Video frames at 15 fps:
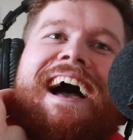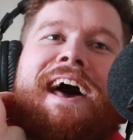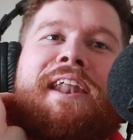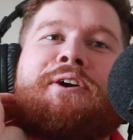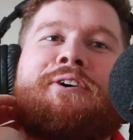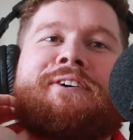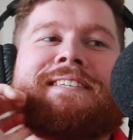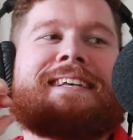And
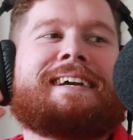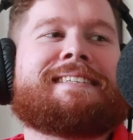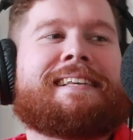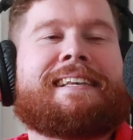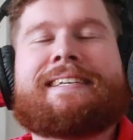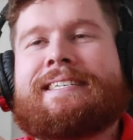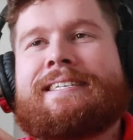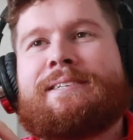of course they had to
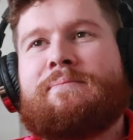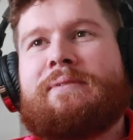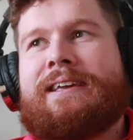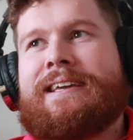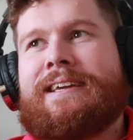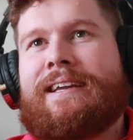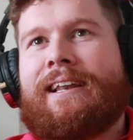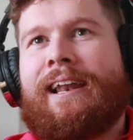listen to
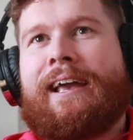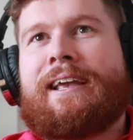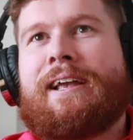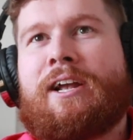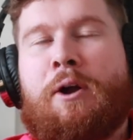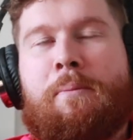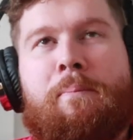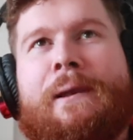me
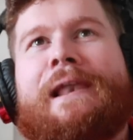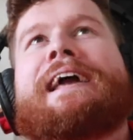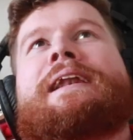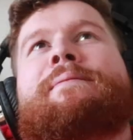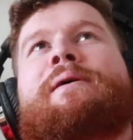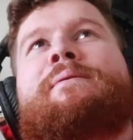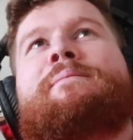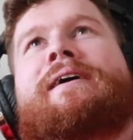like
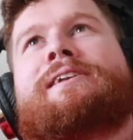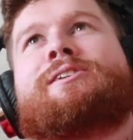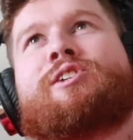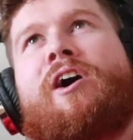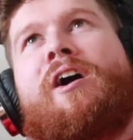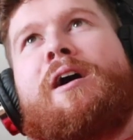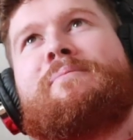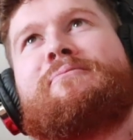complain about my
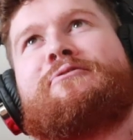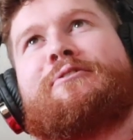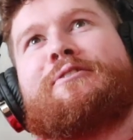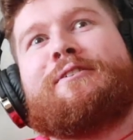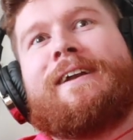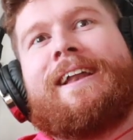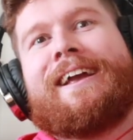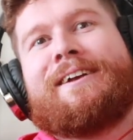job
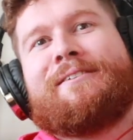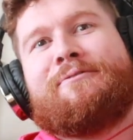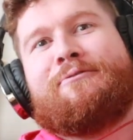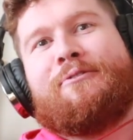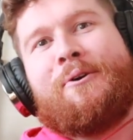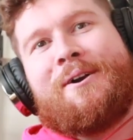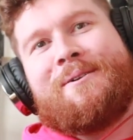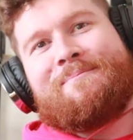for like
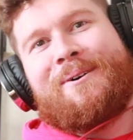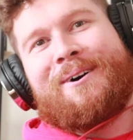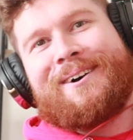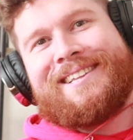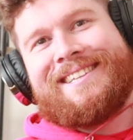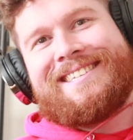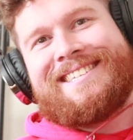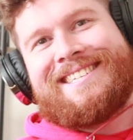four
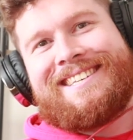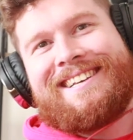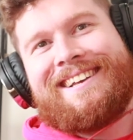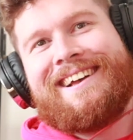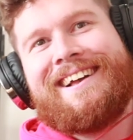months.